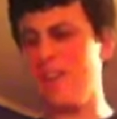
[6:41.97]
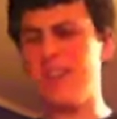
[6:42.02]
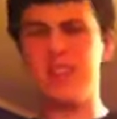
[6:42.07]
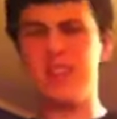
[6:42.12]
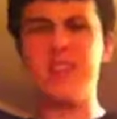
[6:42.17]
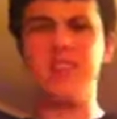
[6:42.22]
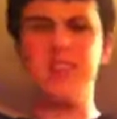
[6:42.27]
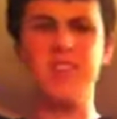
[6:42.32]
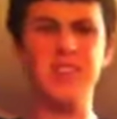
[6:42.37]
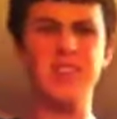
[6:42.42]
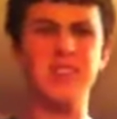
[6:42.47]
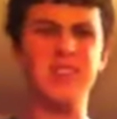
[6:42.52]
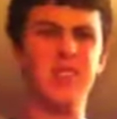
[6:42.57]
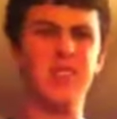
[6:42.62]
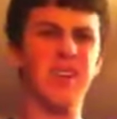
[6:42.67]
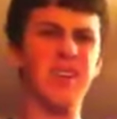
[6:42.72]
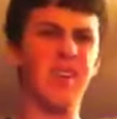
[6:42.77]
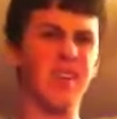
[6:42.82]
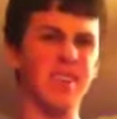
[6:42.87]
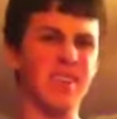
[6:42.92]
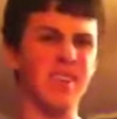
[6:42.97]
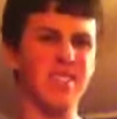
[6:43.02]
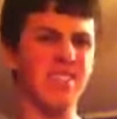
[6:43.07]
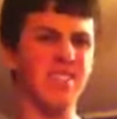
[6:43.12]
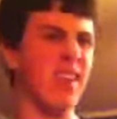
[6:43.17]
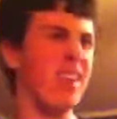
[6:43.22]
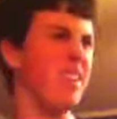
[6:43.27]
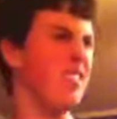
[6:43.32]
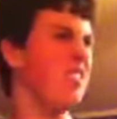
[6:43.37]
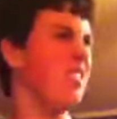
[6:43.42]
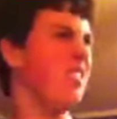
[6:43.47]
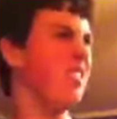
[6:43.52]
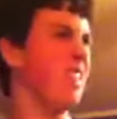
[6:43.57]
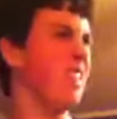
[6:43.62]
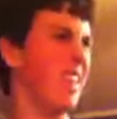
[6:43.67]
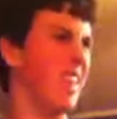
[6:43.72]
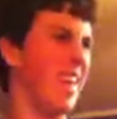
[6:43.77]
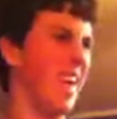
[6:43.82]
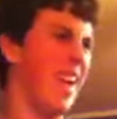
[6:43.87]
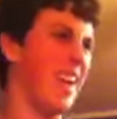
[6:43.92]
They tease Dissension
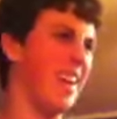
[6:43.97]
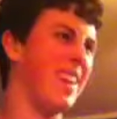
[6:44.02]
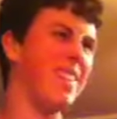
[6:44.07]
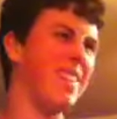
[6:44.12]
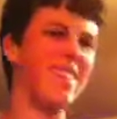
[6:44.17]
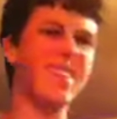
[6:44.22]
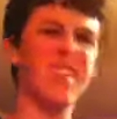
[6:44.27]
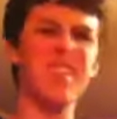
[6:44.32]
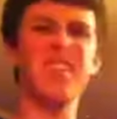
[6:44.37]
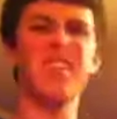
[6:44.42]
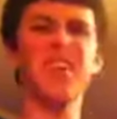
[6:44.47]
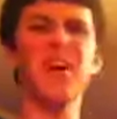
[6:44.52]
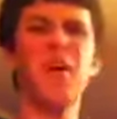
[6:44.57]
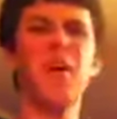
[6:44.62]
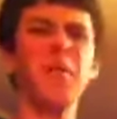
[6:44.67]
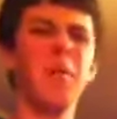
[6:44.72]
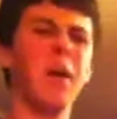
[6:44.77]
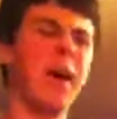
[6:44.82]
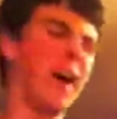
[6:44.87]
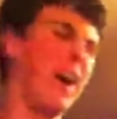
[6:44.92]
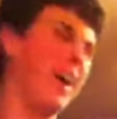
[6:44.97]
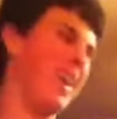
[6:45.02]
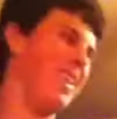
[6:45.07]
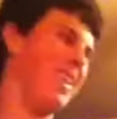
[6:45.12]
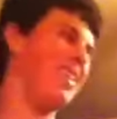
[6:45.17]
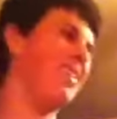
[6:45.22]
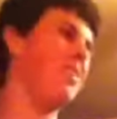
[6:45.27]
again. It's like, come on.